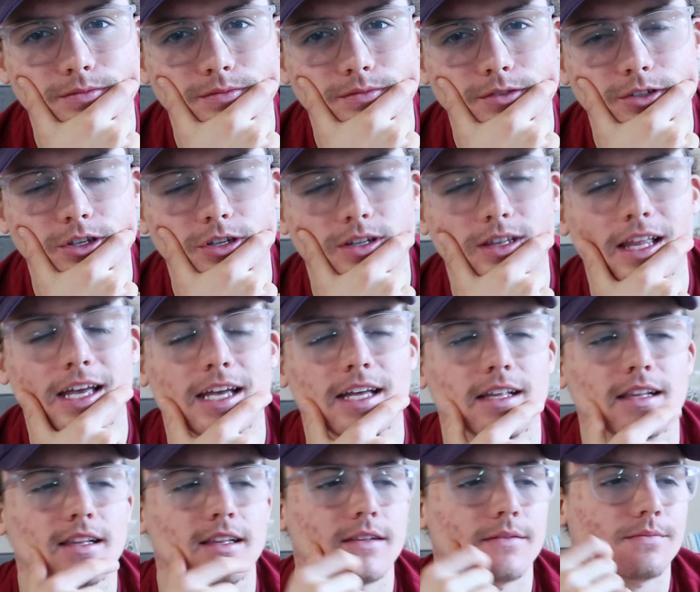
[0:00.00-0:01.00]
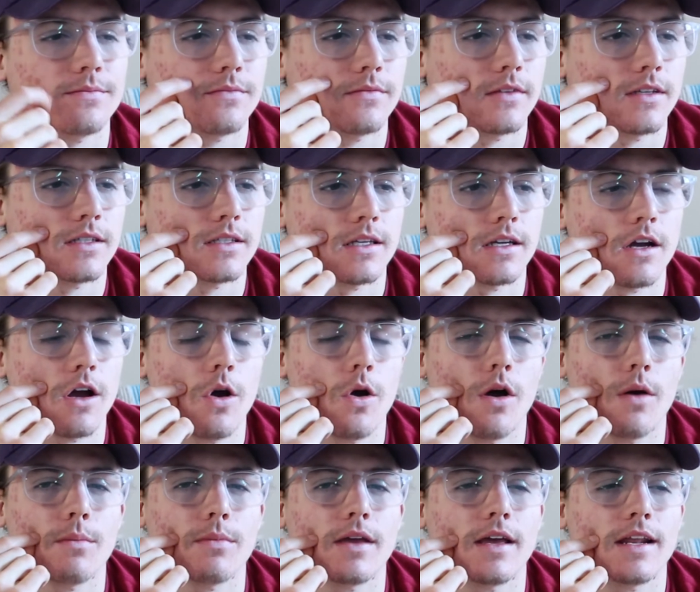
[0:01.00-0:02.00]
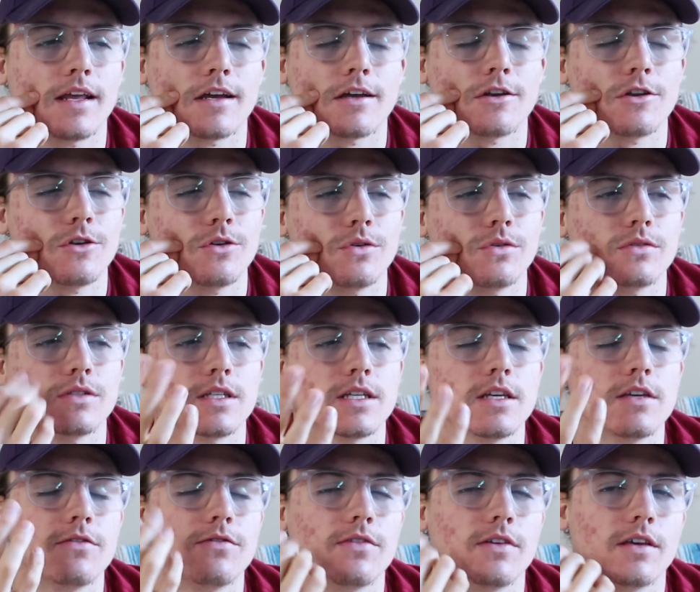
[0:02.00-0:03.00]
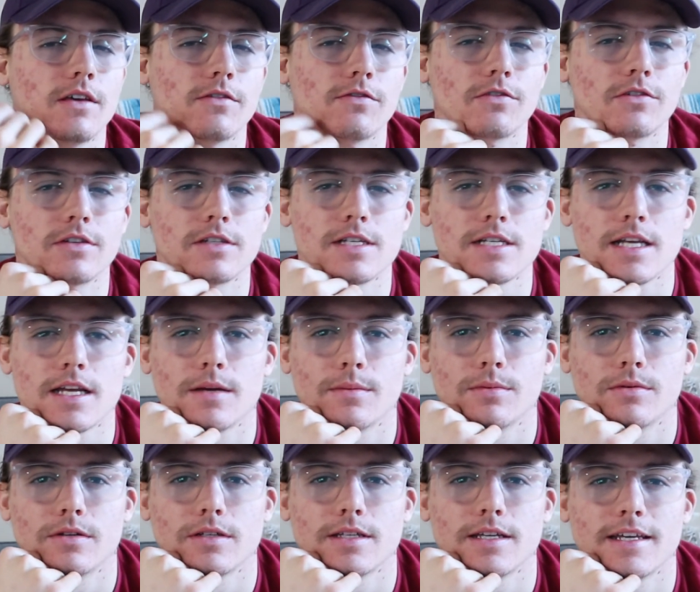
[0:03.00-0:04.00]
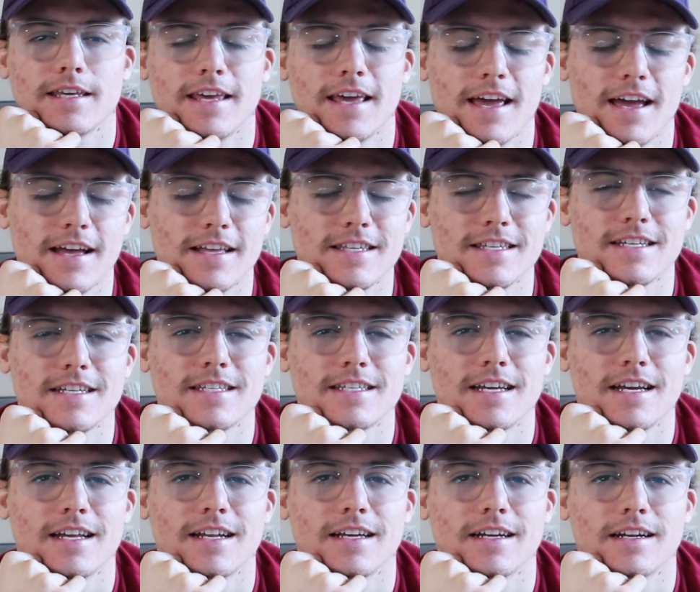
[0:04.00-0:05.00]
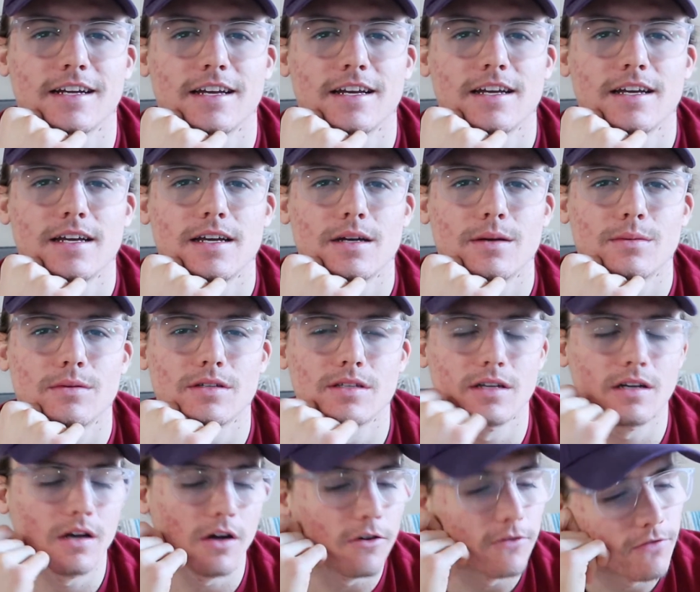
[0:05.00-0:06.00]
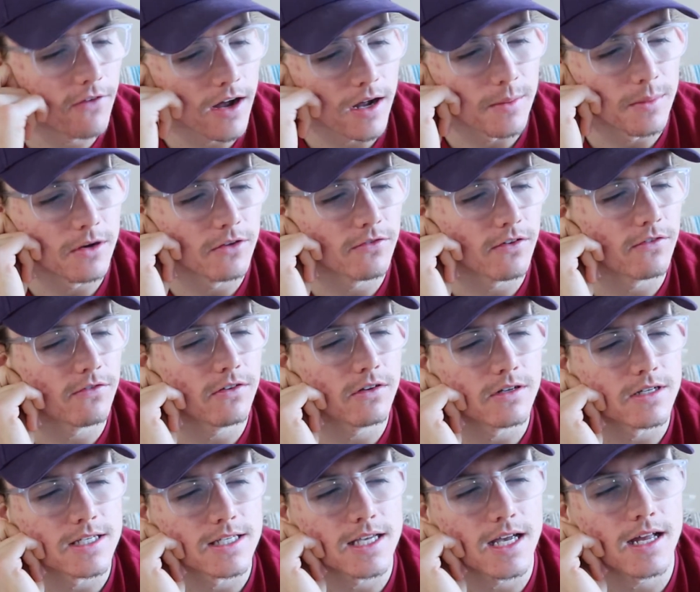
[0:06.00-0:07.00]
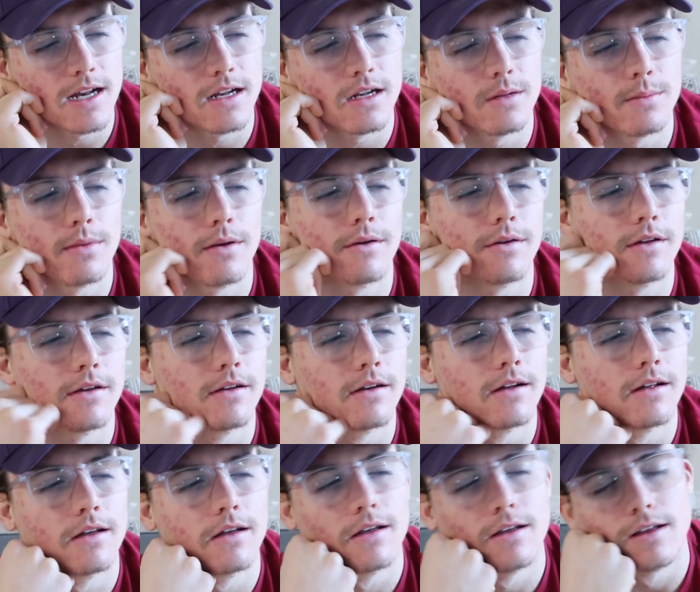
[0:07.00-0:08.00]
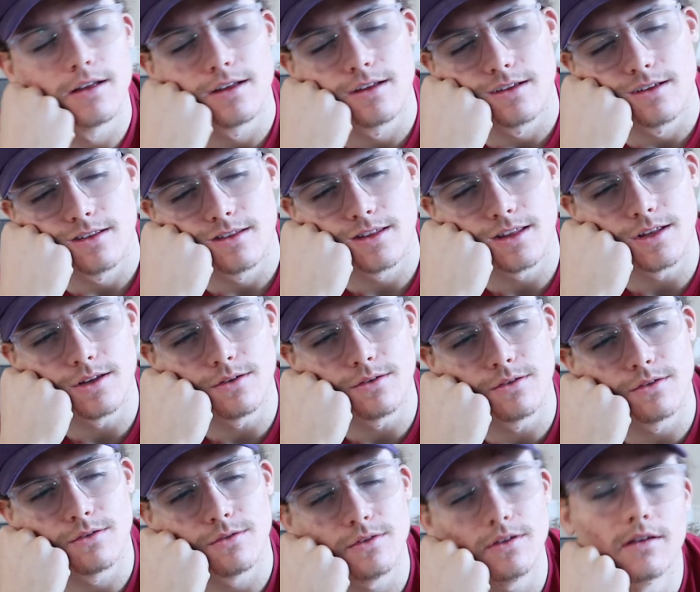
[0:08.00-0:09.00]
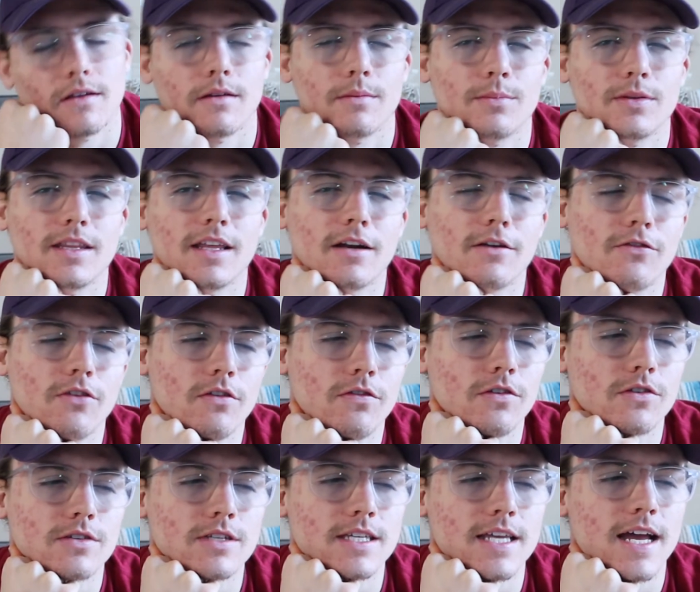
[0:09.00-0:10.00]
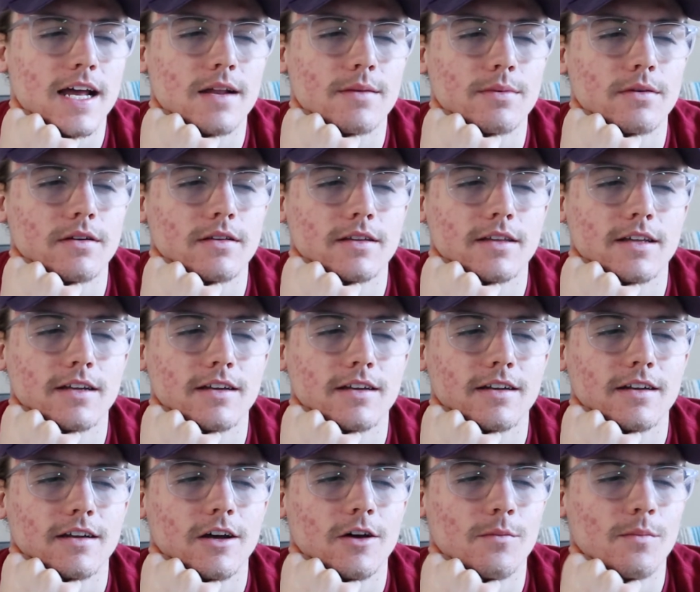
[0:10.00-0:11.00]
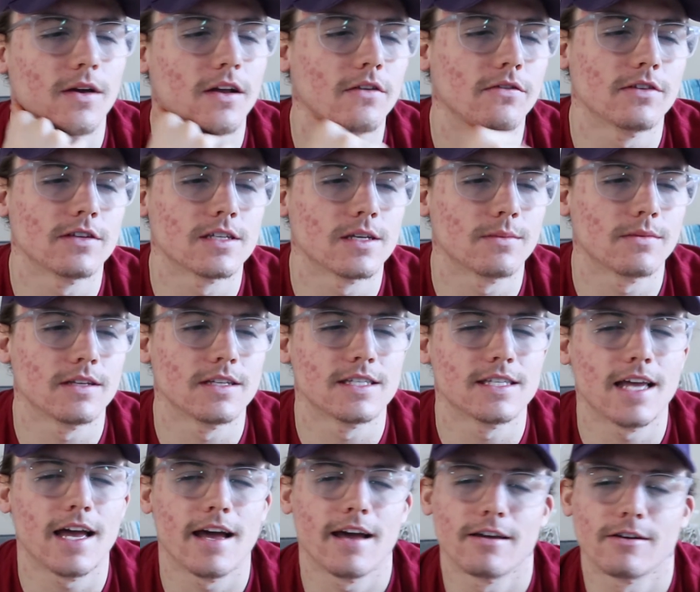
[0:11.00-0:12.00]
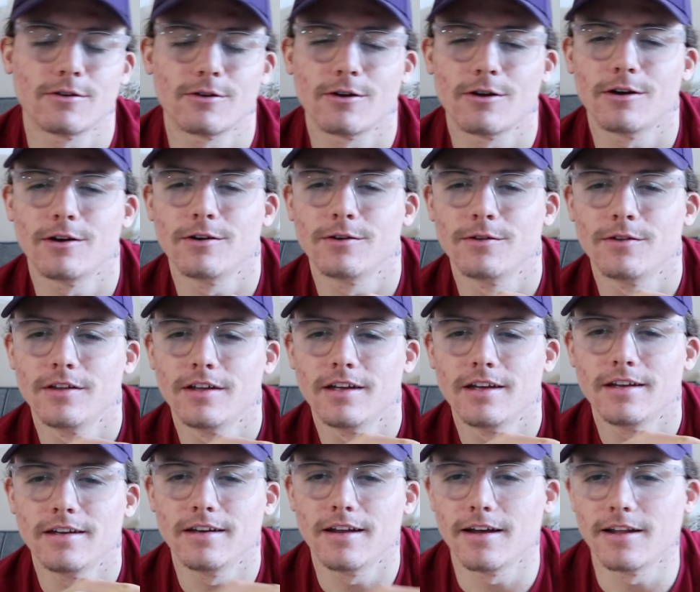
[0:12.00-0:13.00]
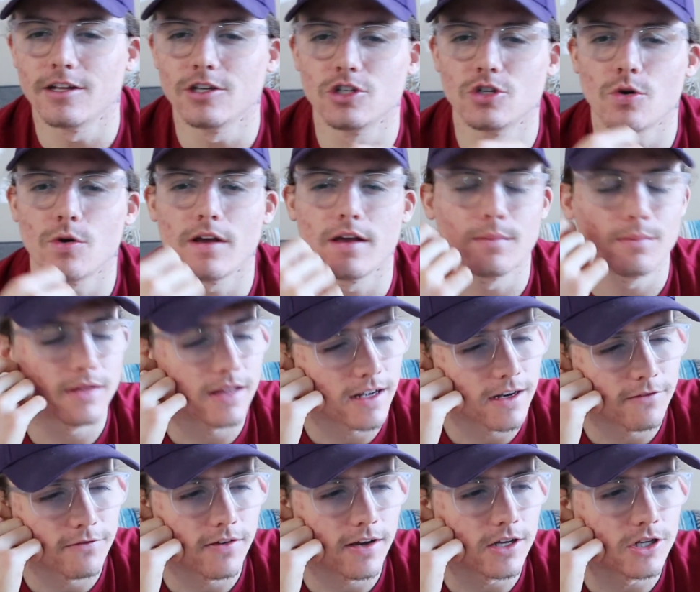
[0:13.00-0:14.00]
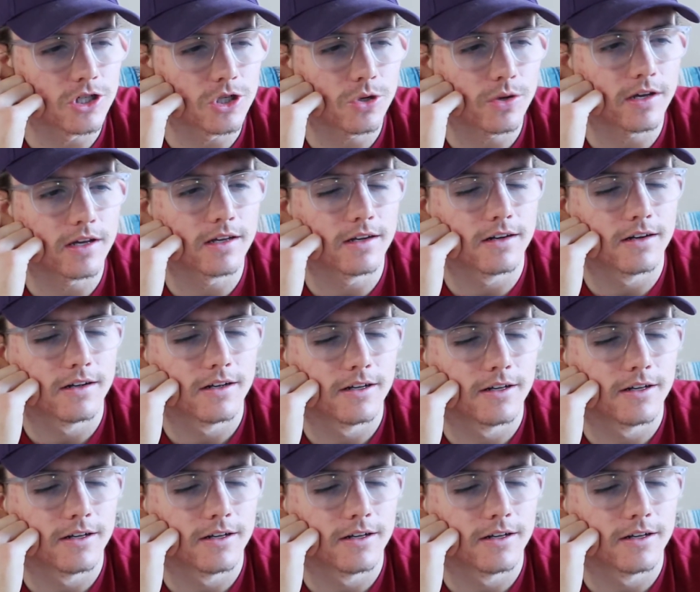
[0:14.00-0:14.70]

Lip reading: Like, it's like, oh, I'm getting a new TV, for example. It's like, yeah, it's exciting. I was like, oh, fuck, but if I feel excited about it, then, yeah. But then if I feel sad about it, then I'll manifest something sad, or I'll not enjoy it. But then if I enjoy it,